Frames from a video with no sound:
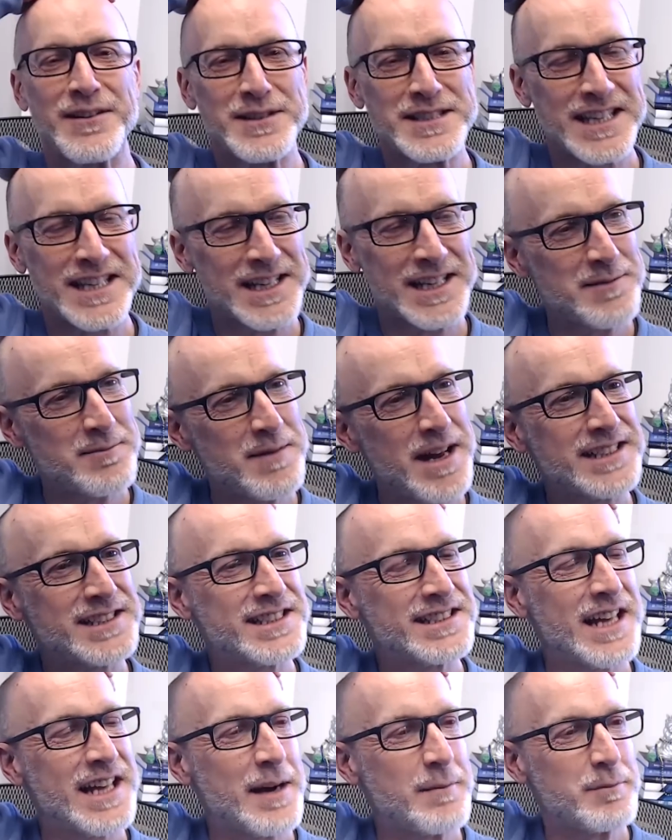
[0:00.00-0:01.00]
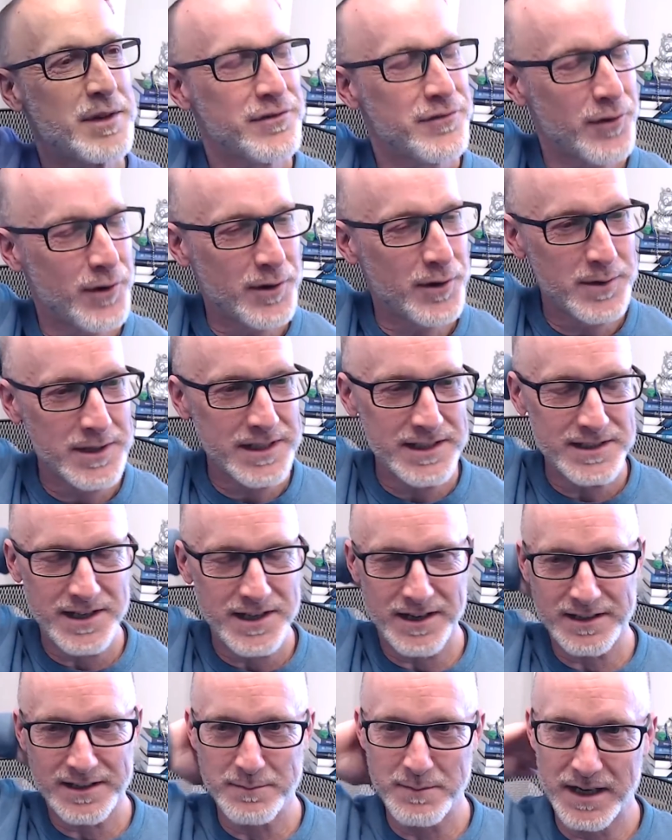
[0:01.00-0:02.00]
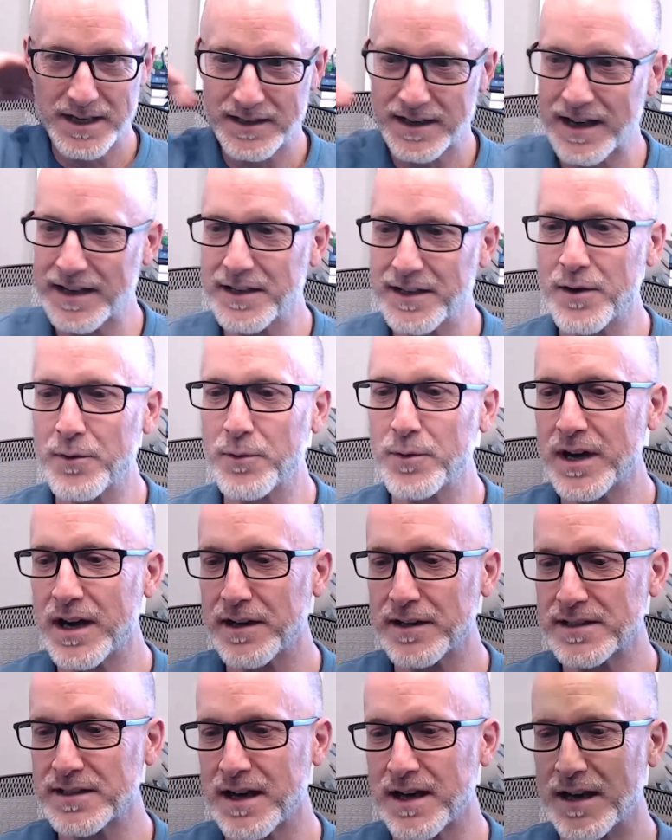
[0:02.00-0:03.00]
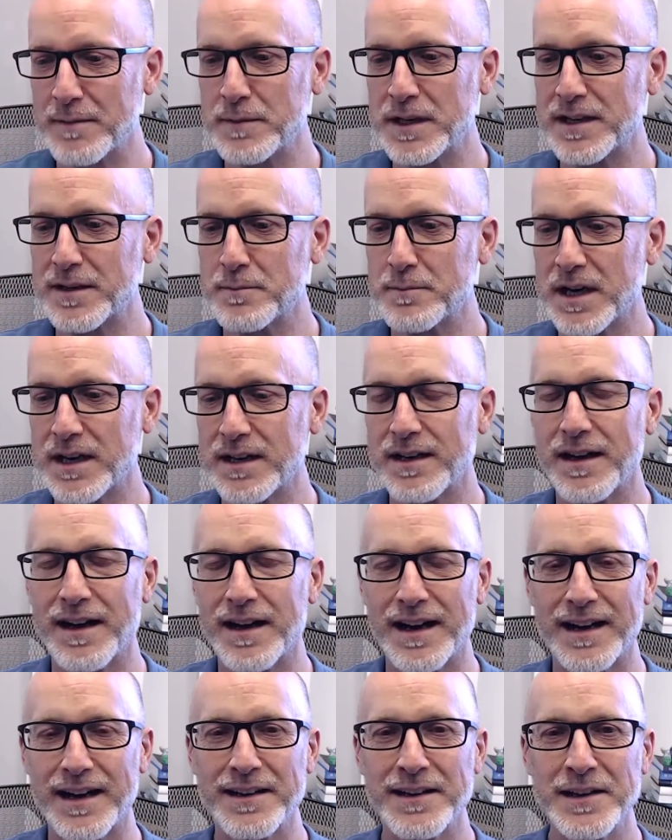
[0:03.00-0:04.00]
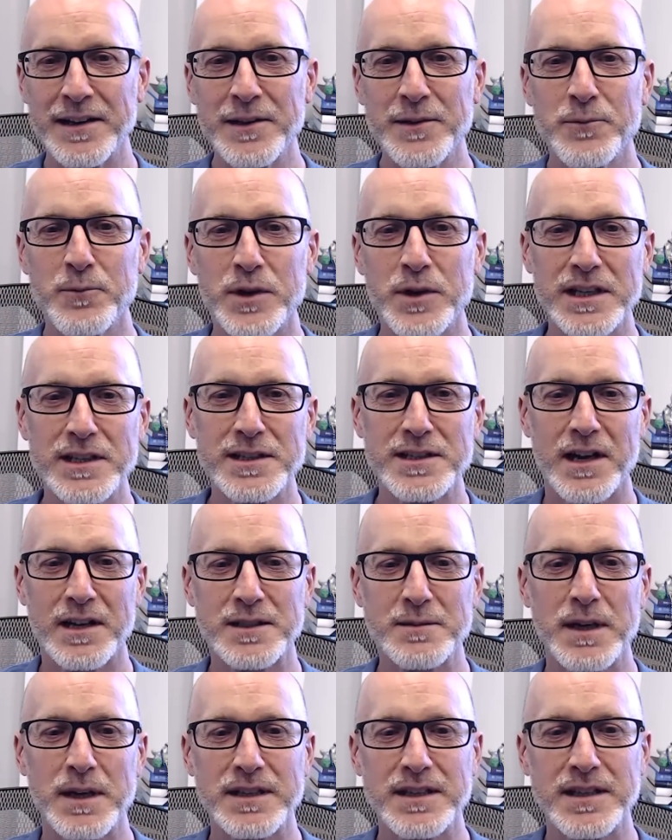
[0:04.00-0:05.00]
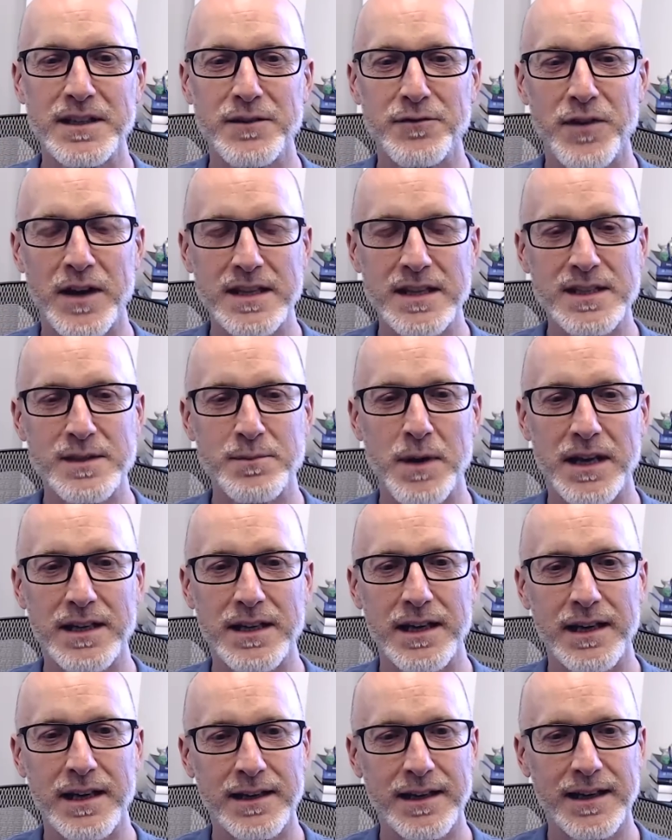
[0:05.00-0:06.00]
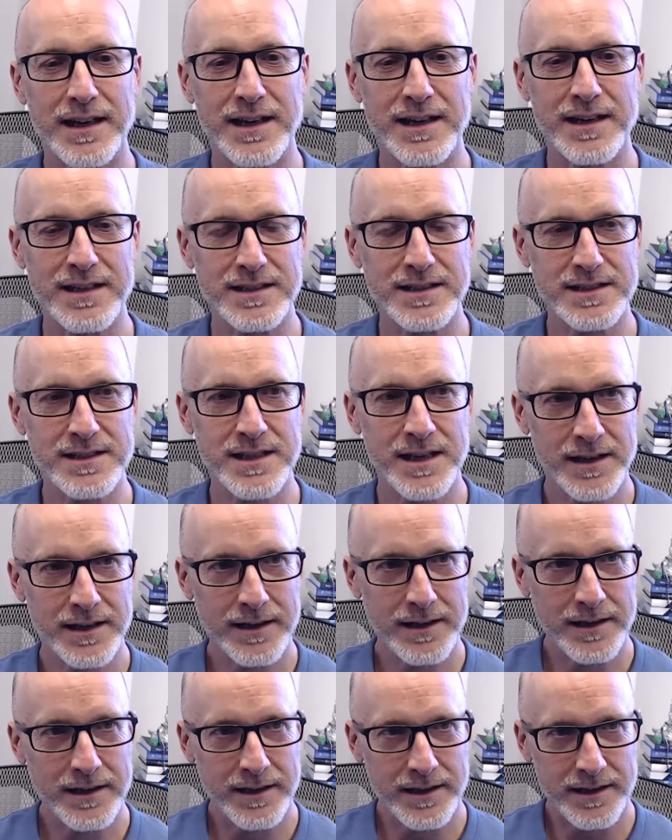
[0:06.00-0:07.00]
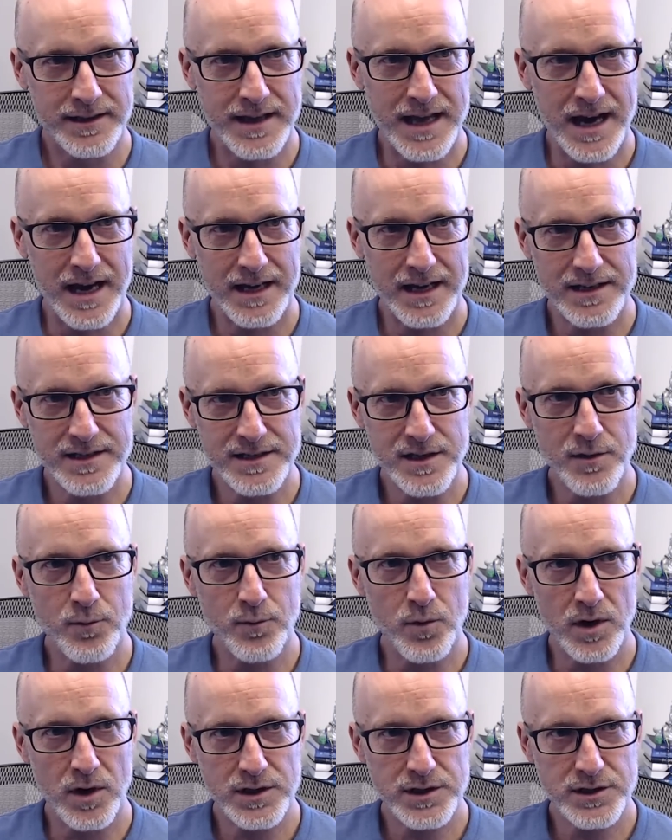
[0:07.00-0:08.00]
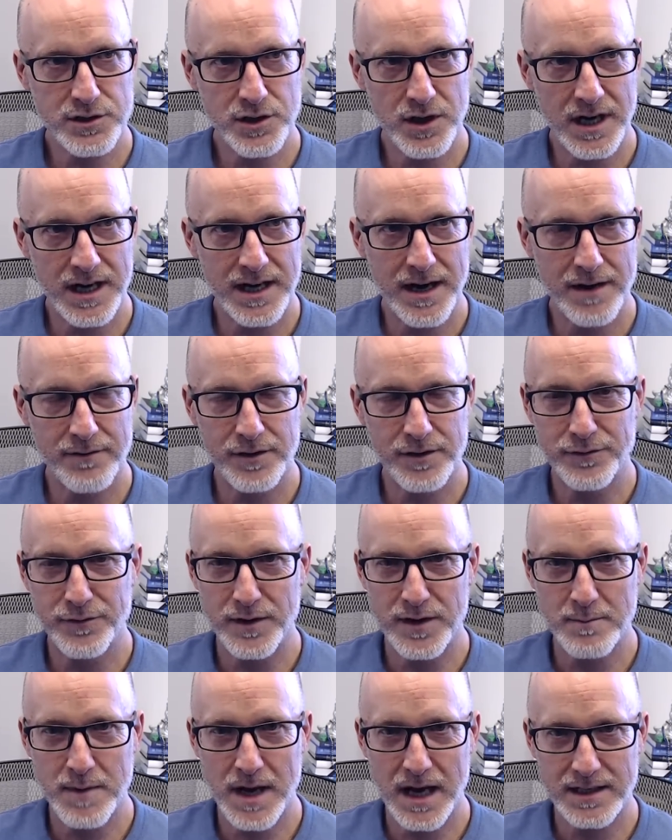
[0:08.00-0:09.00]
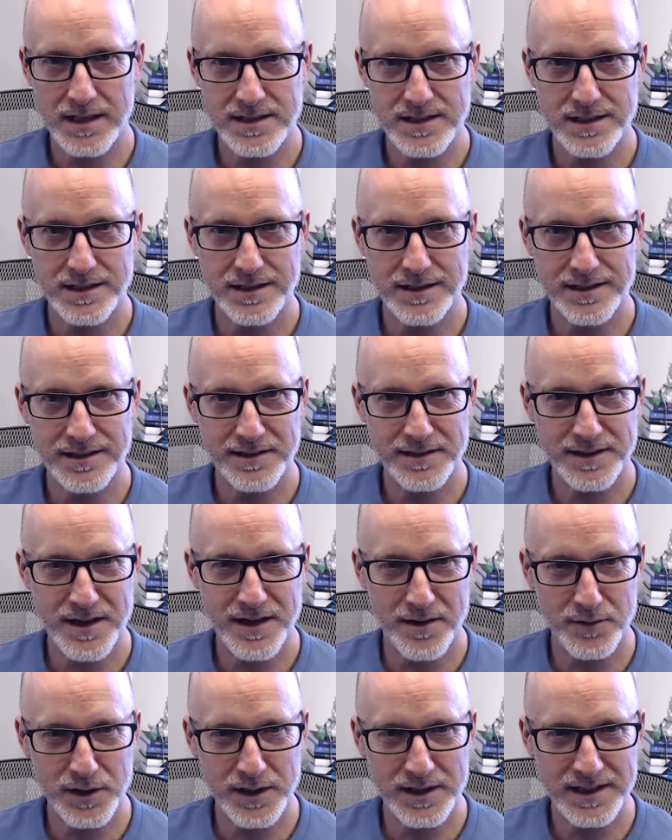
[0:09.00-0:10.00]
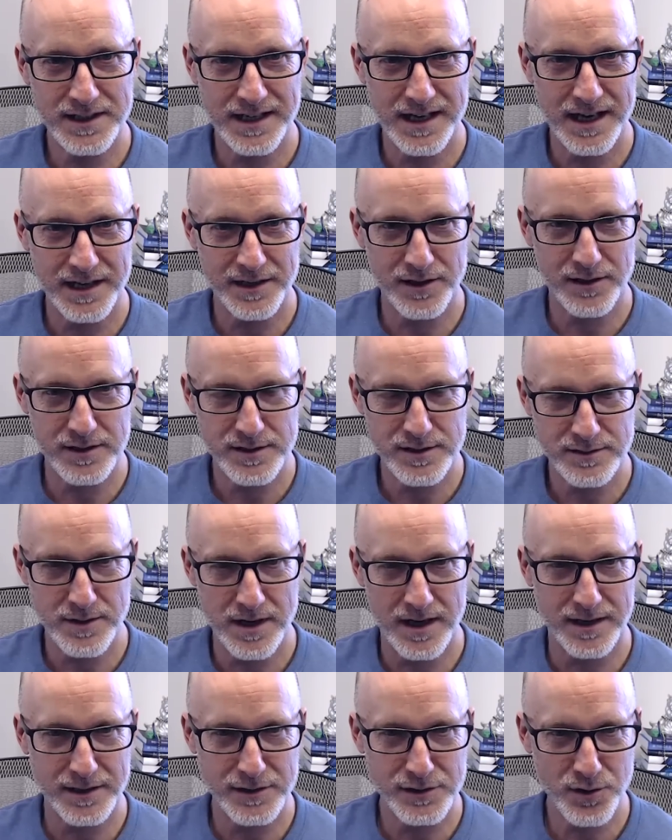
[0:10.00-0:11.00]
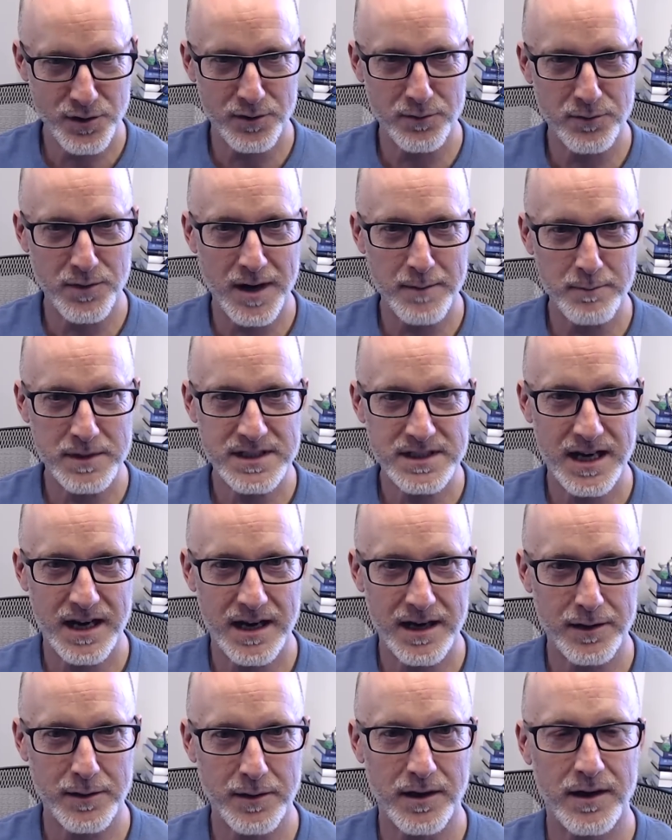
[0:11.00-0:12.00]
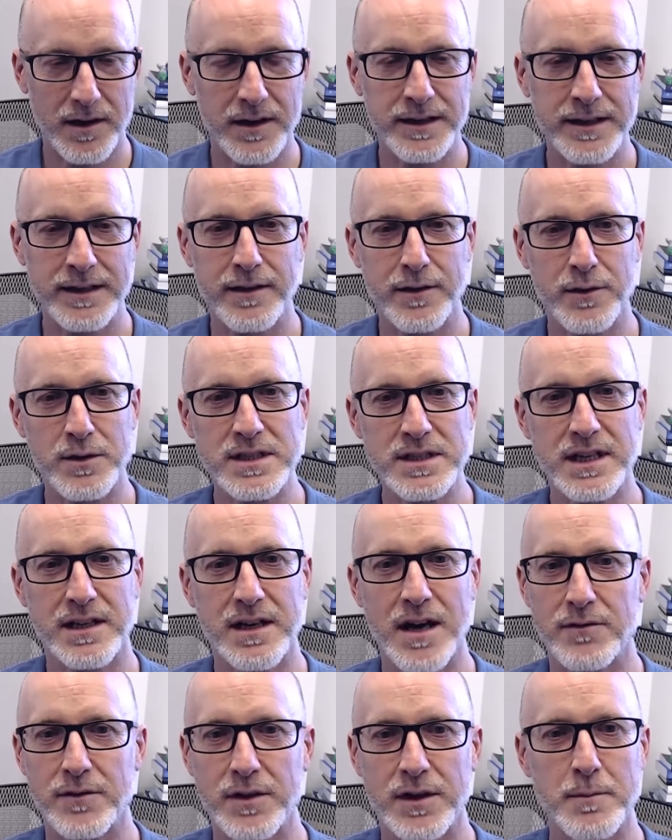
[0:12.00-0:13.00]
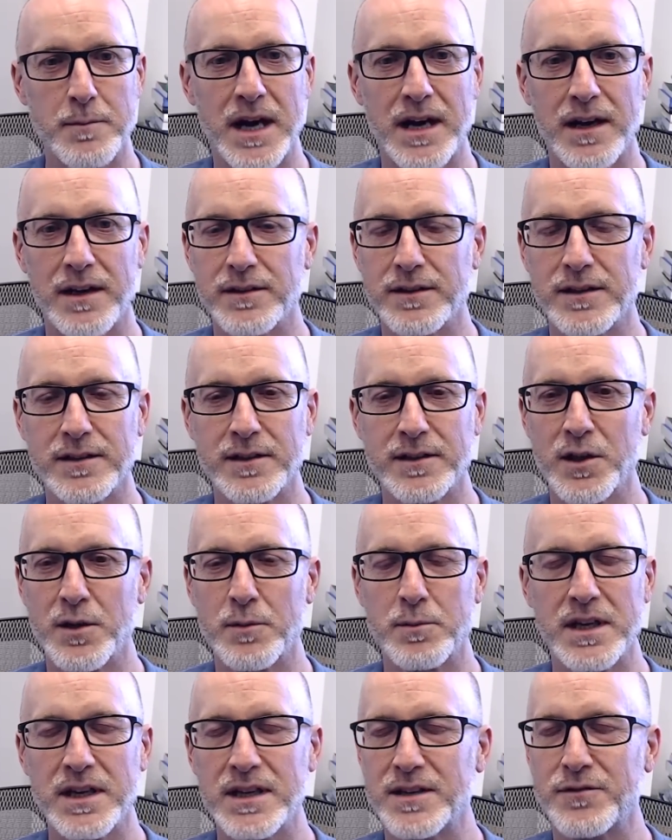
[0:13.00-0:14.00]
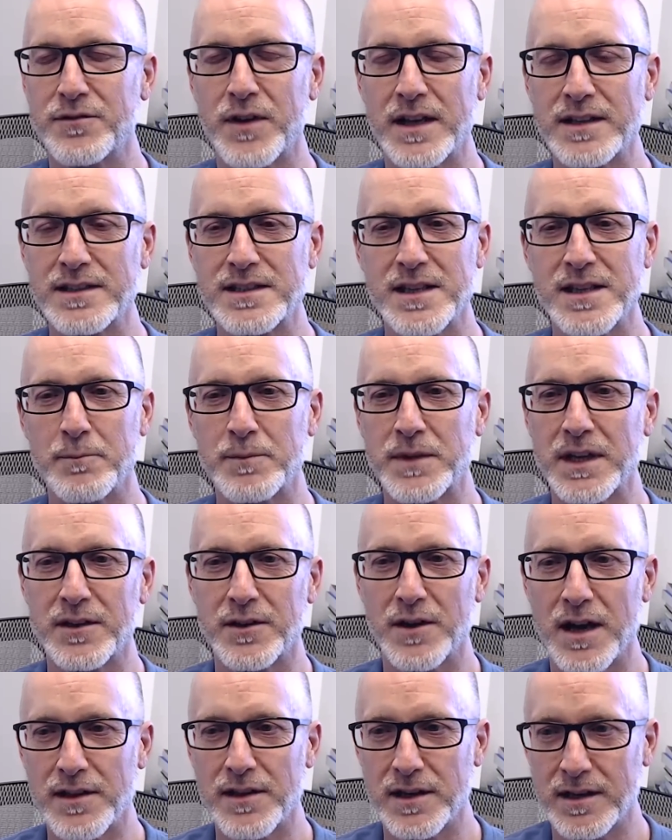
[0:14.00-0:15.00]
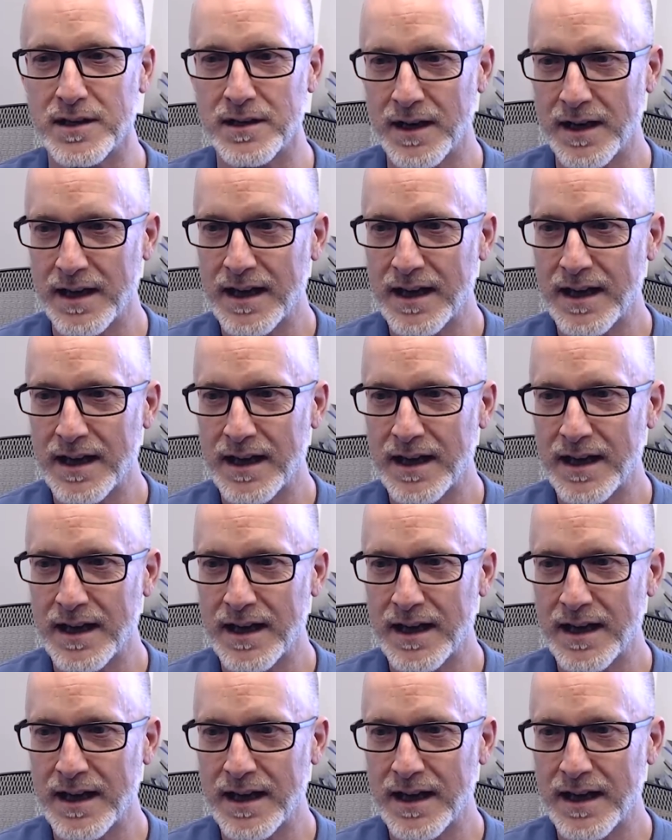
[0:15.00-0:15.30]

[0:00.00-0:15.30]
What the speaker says: I was going to mention that before when you talked about. I know we're out of time here, but when you talked about the defense spending, that is the worst trade ever for the magazine cover indicator. Is short Rheinmetall on. There was a cover about European defense something or other.